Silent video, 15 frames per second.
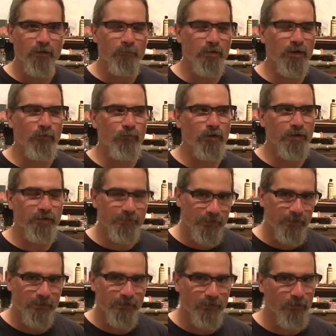But when it
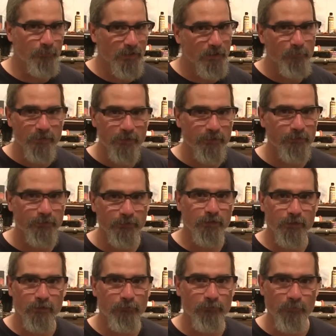did it, I mean, I immediately
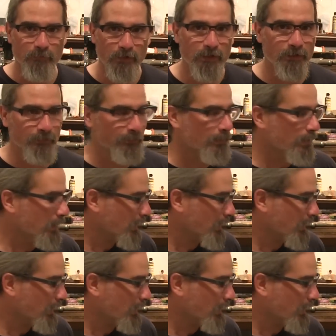let off the button